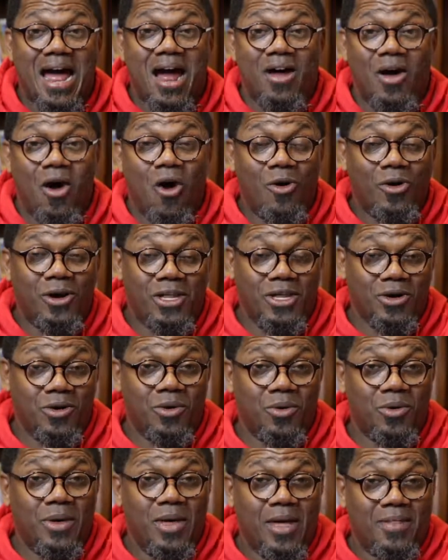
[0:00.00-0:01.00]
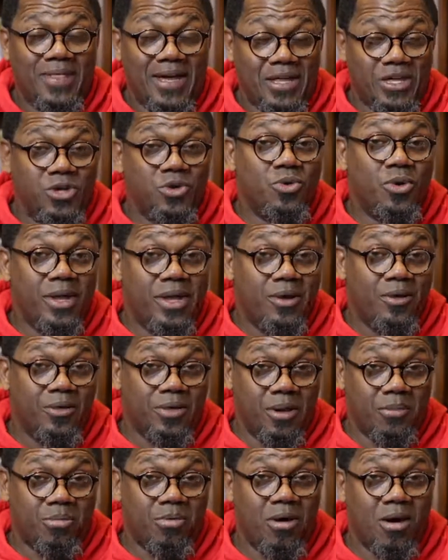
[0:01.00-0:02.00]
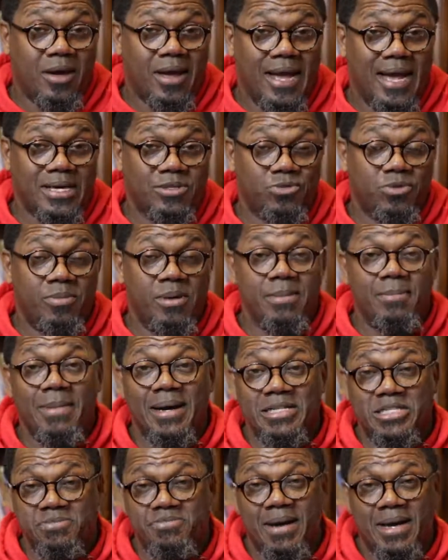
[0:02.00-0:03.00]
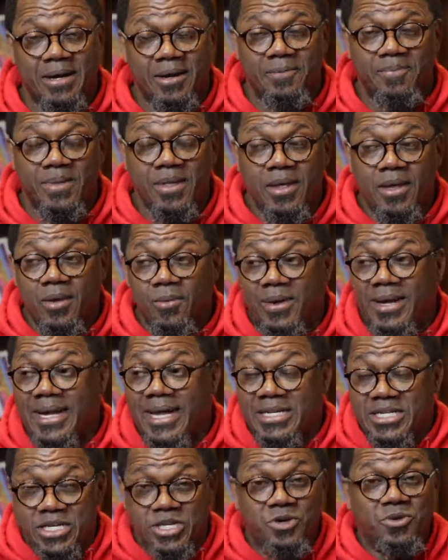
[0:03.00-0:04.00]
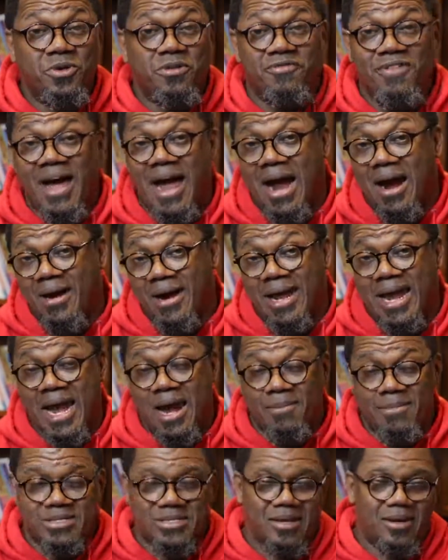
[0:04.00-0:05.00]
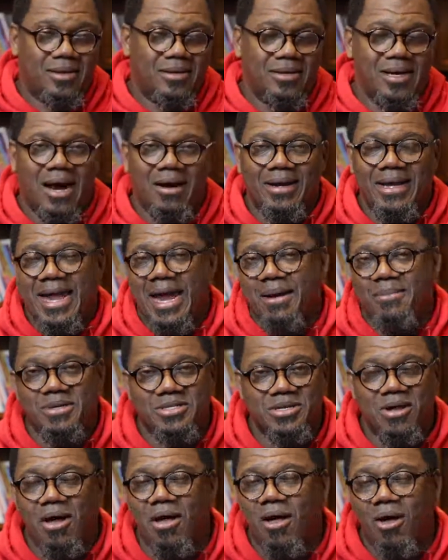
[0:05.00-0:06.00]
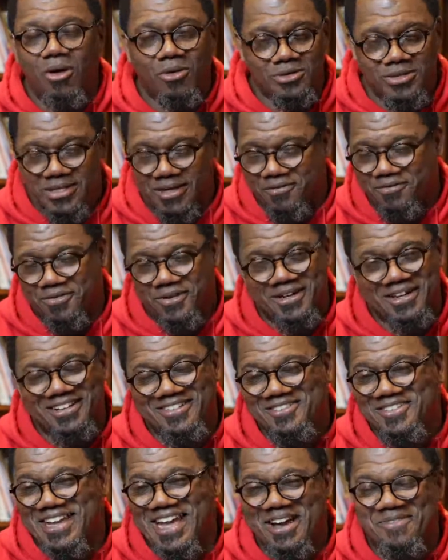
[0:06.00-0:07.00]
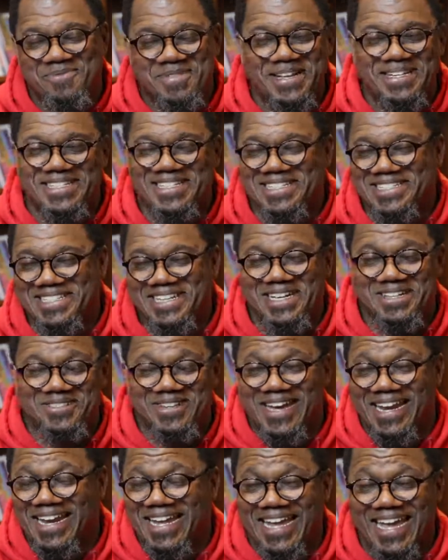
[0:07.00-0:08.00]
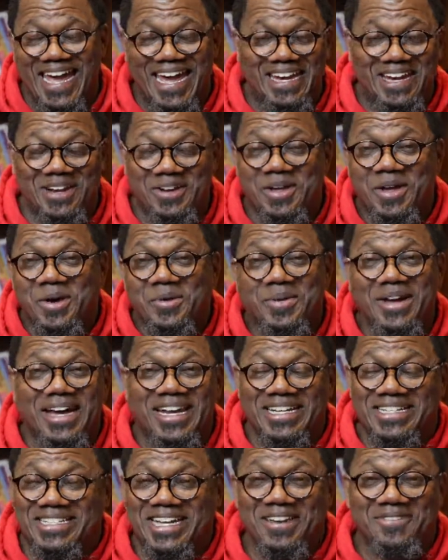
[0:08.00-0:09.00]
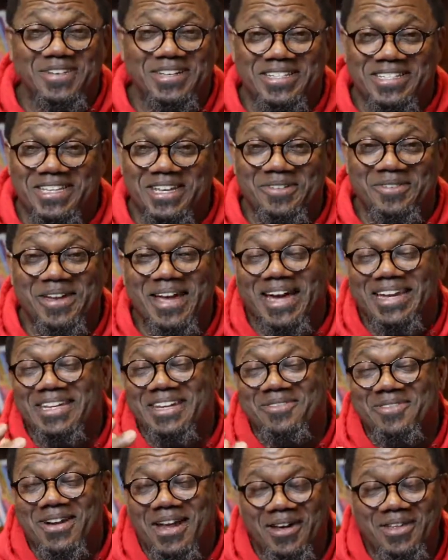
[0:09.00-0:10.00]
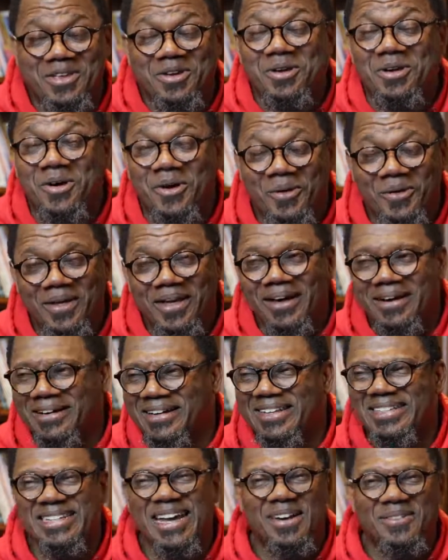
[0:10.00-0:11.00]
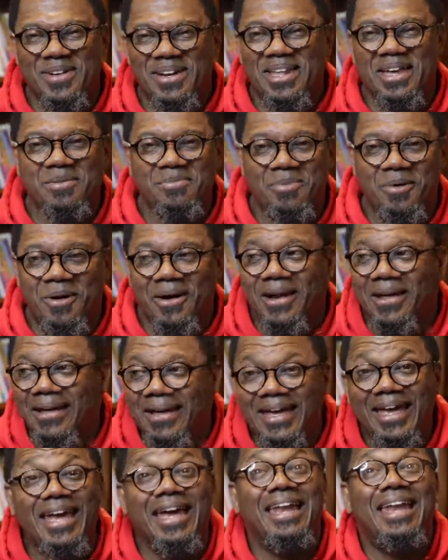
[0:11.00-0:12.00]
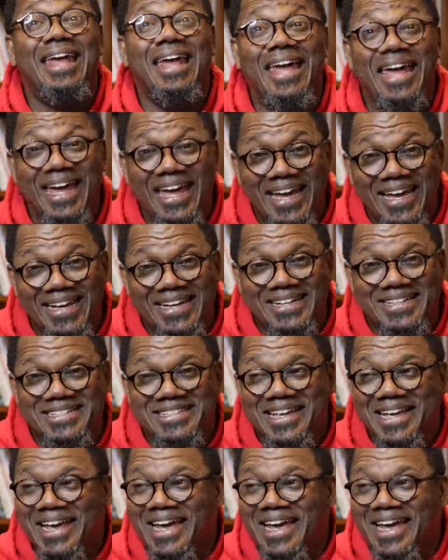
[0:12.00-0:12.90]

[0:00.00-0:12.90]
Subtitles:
our audio that you will hear on our broadcast will be much better. We need to unify our cameras. Our cameras are all different. We got PTZs, we got a Canon, we got a JVC, we got different, and you go, is that really important? It is.